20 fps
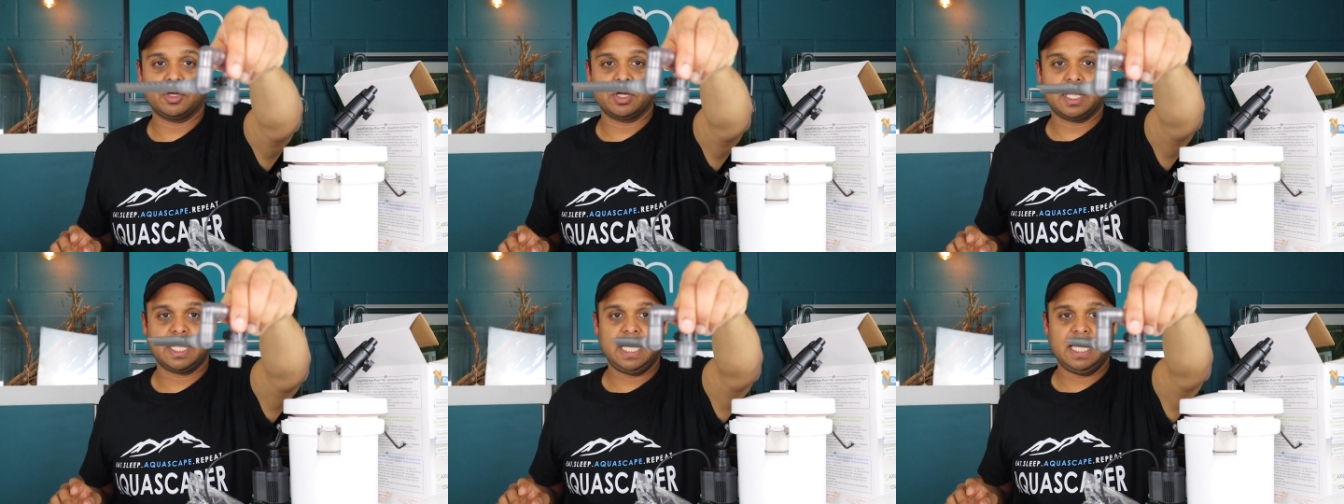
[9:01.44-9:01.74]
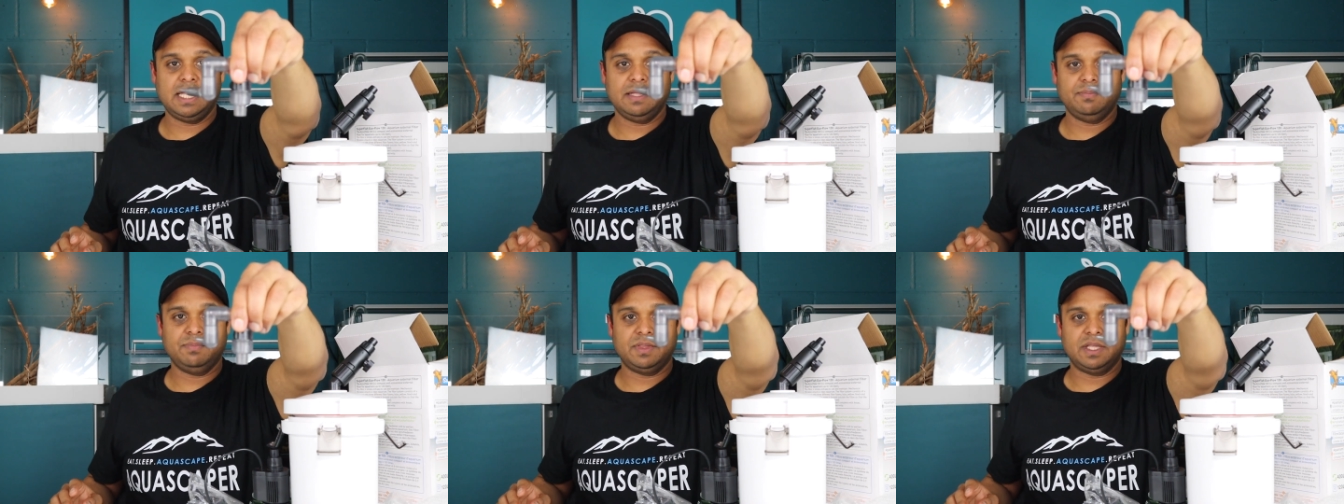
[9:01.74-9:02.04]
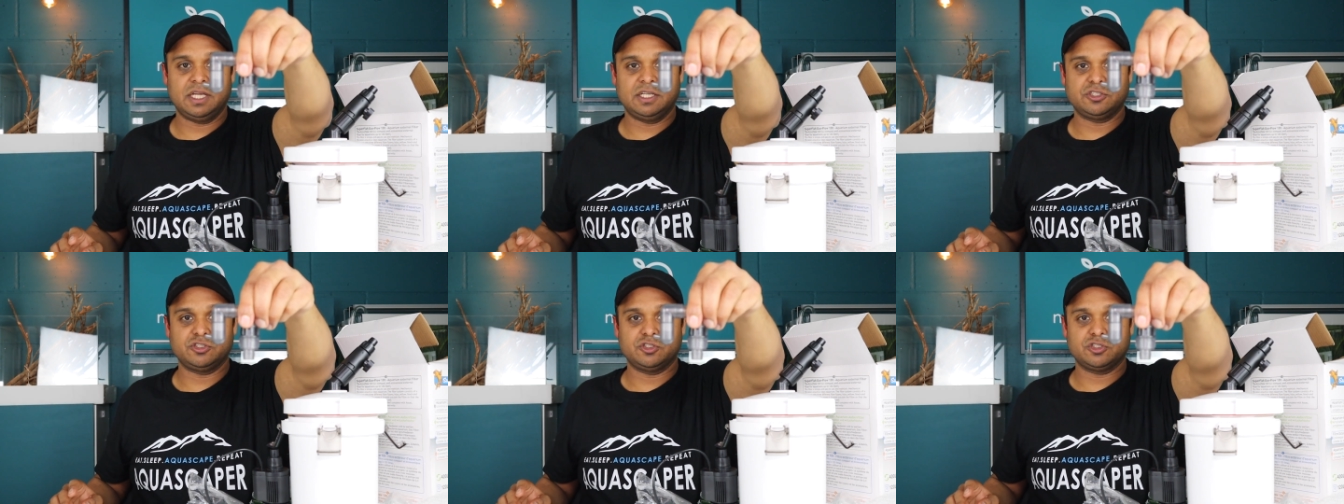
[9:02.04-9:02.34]
Okay,
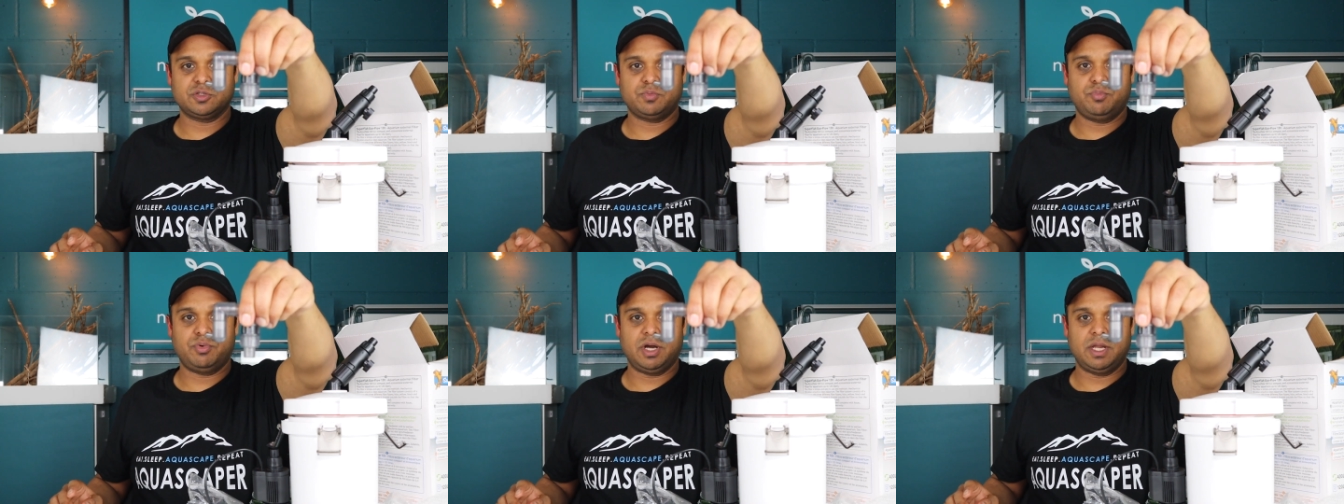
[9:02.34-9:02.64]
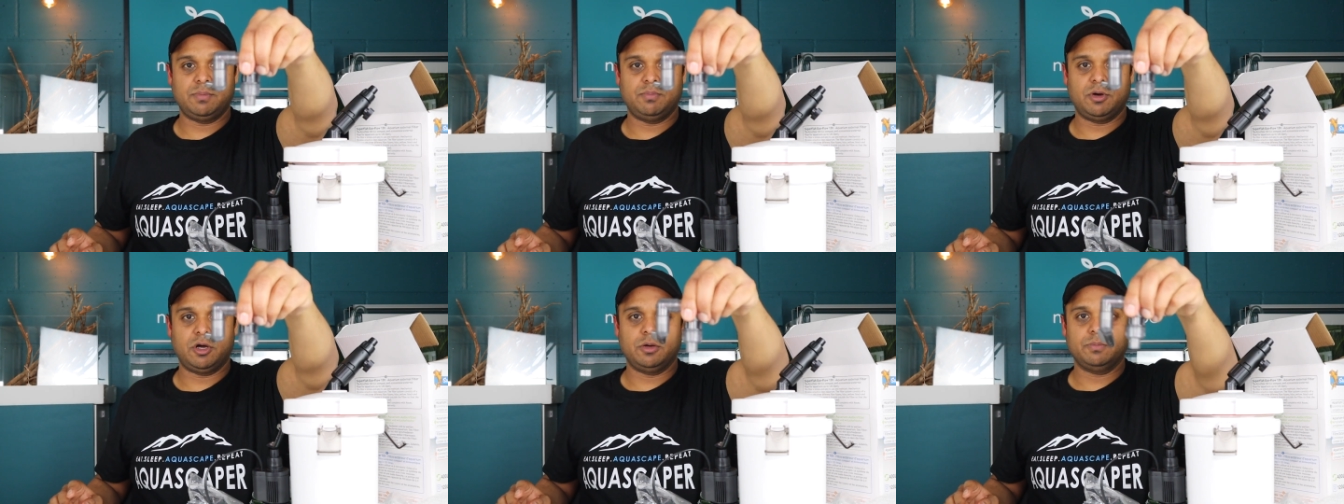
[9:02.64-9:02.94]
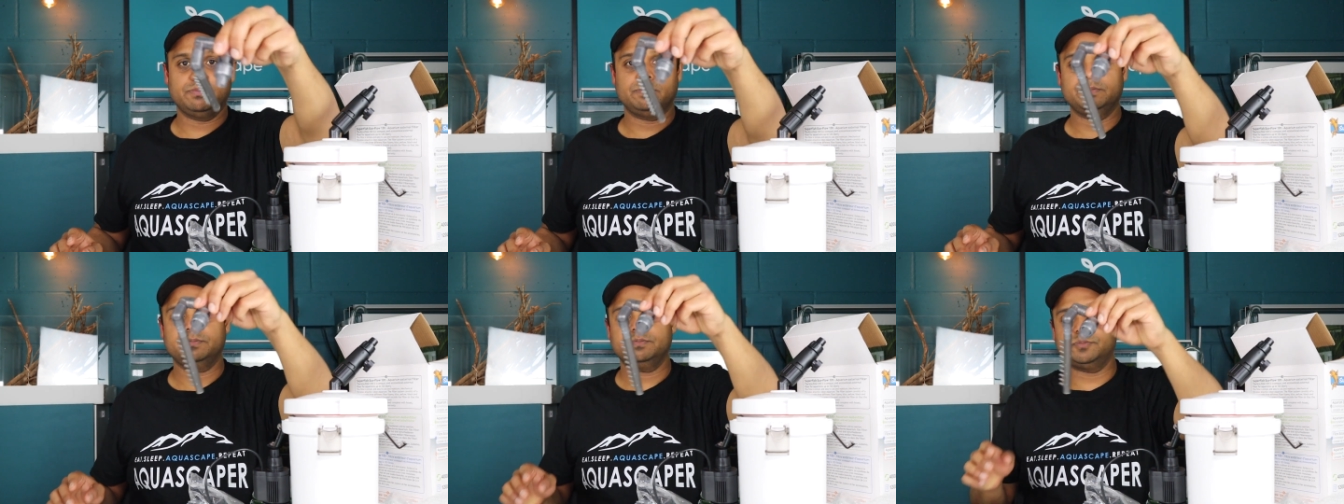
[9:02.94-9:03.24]
there's your spray
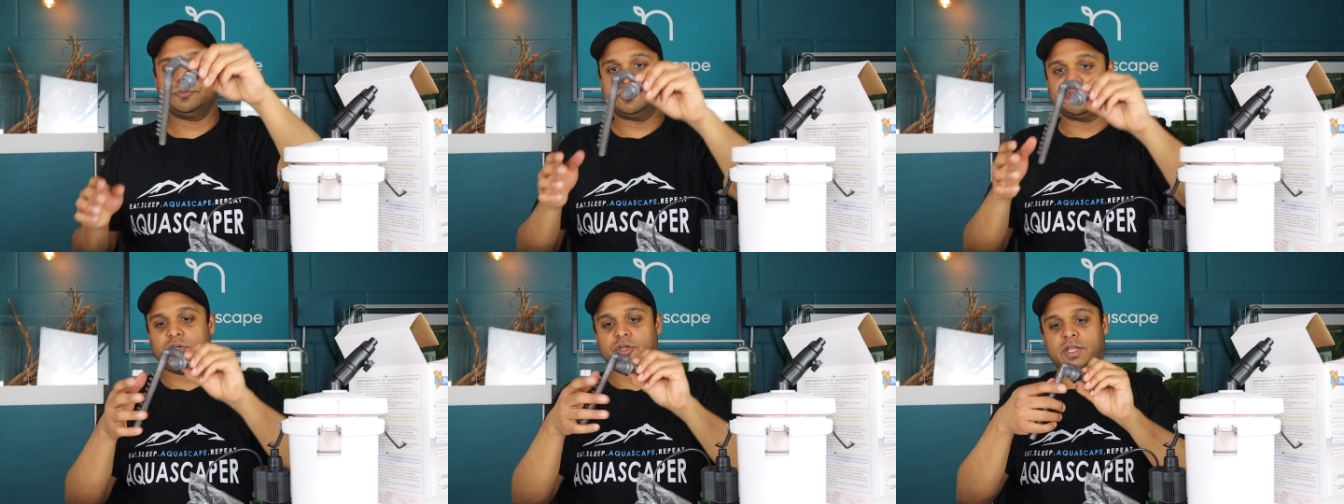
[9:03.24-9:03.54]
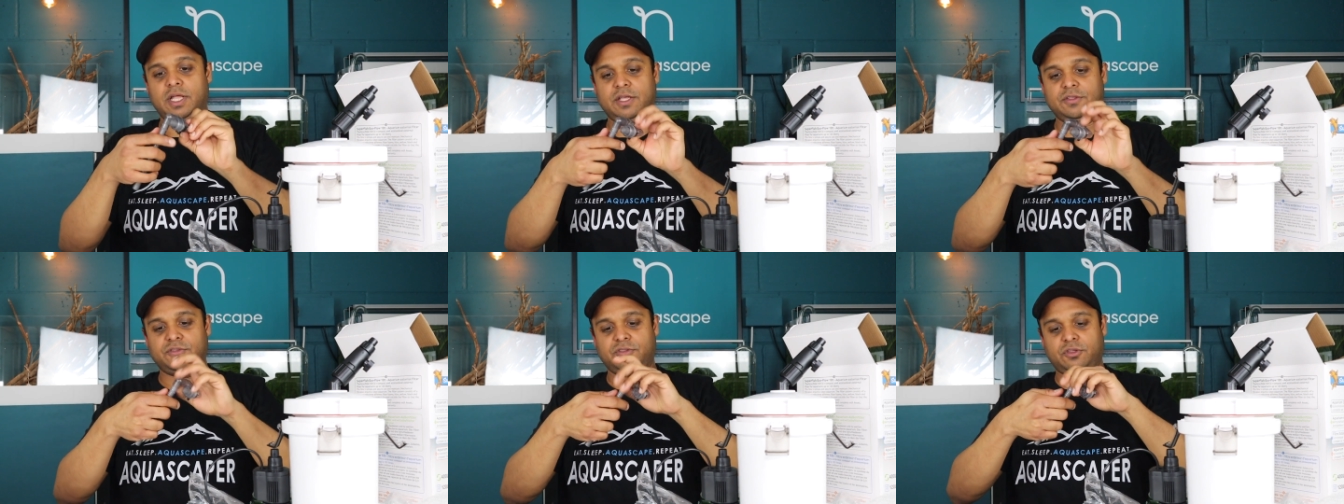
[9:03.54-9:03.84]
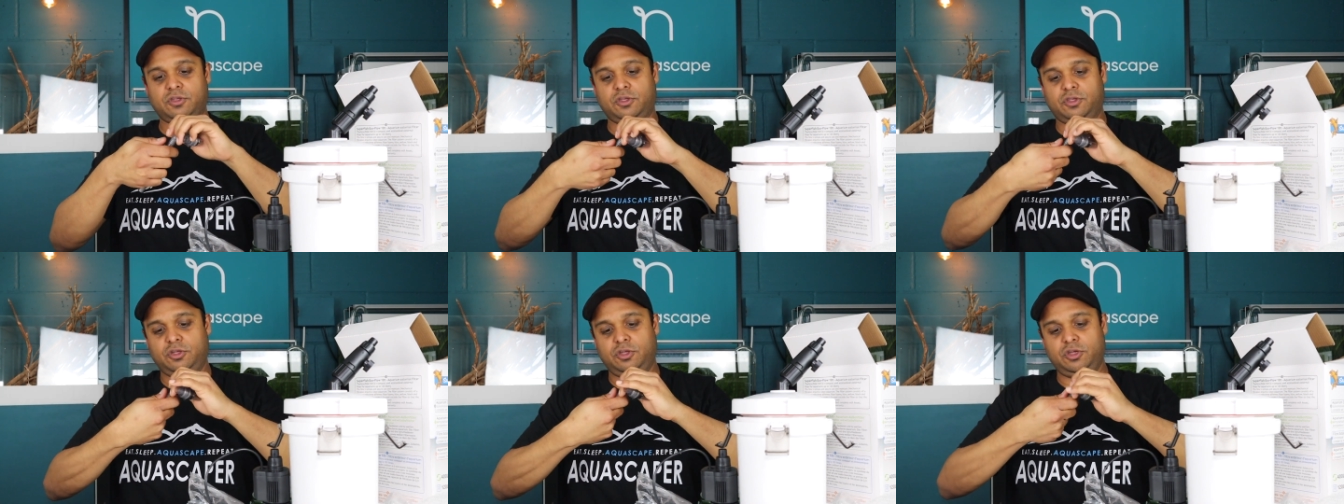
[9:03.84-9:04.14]
bar. So
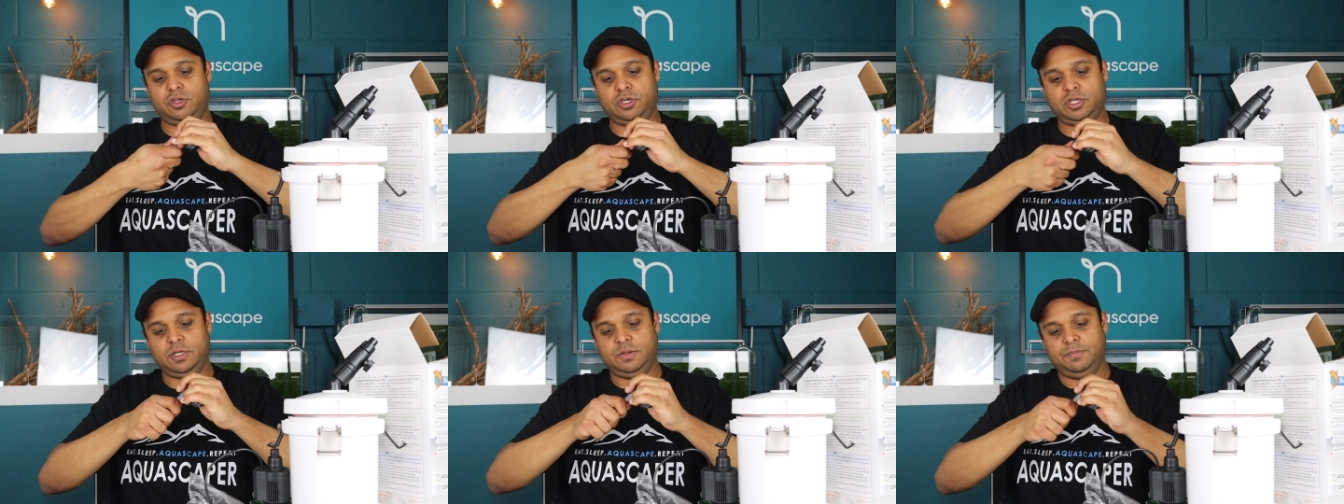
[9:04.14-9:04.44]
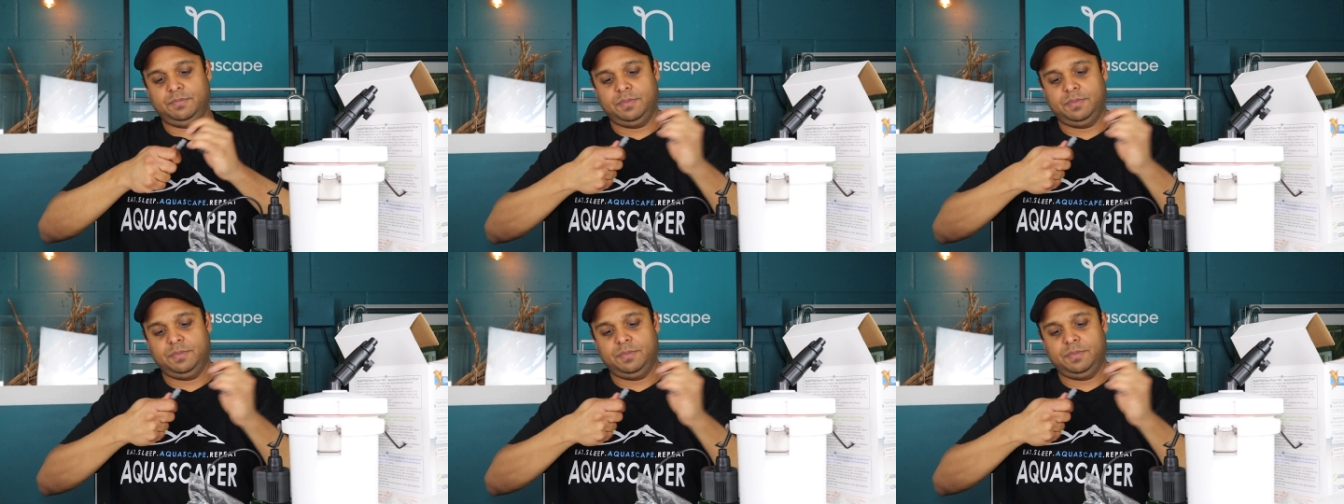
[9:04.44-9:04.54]
that's good